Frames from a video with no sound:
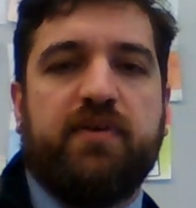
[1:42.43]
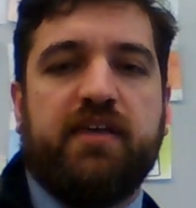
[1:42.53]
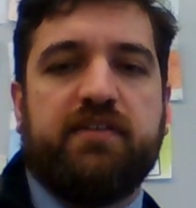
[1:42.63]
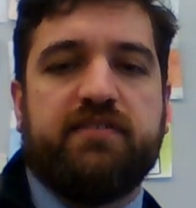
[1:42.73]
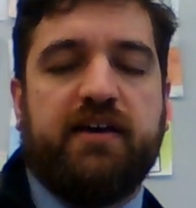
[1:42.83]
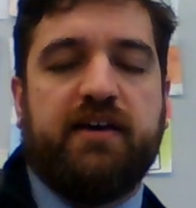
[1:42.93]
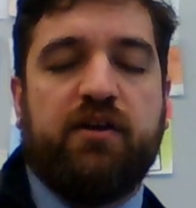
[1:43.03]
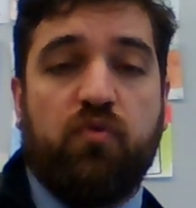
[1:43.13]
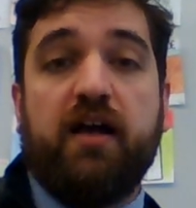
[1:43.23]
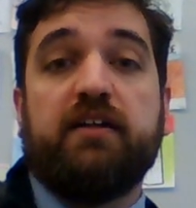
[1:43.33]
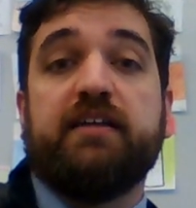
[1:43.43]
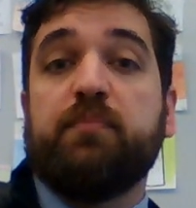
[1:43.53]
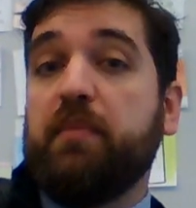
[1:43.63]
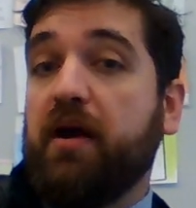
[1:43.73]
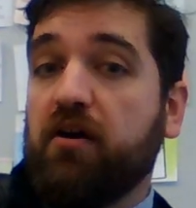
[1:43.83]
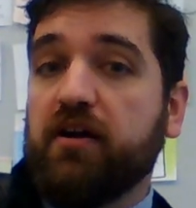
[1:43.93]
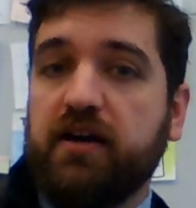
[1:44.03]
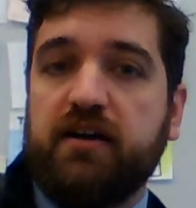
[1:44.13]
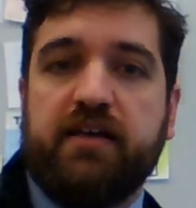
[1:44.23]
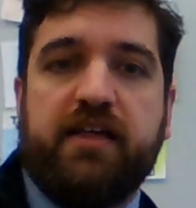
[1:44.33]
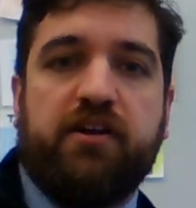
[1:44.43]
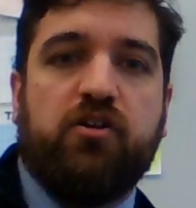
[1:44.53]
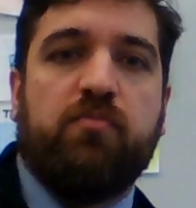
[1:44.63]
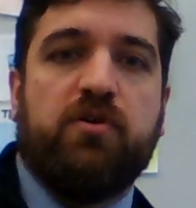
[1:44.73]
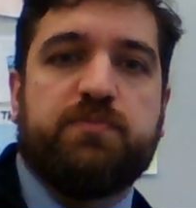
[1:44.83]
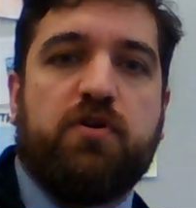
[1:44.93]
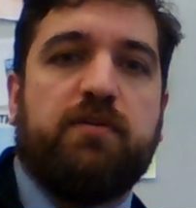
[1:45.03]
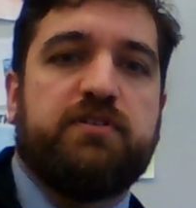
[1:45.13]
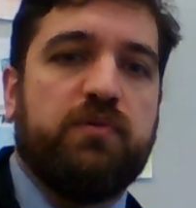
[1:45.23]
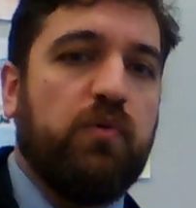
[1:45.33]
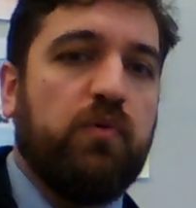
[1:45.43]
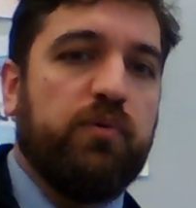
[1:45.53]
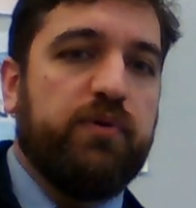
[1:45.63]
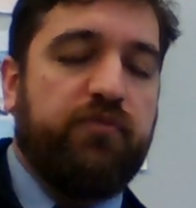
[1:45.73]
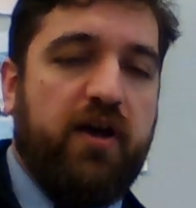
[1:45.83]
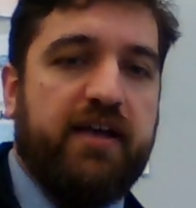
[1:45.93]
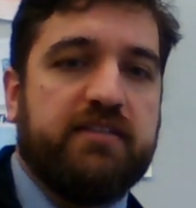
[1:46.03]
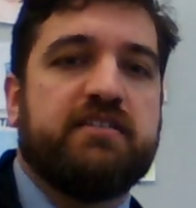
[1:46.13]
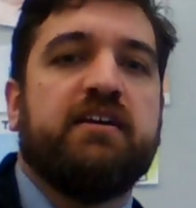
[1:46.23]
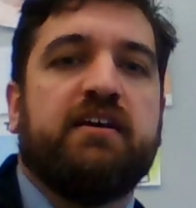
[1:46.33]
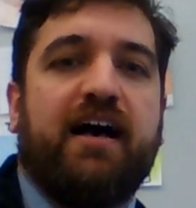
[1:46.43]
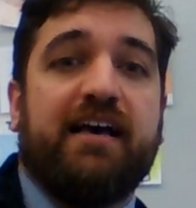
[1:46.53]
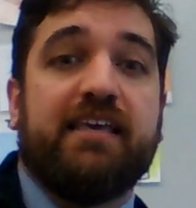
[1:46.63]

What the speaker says: It riled up America and it almost prompted war with France.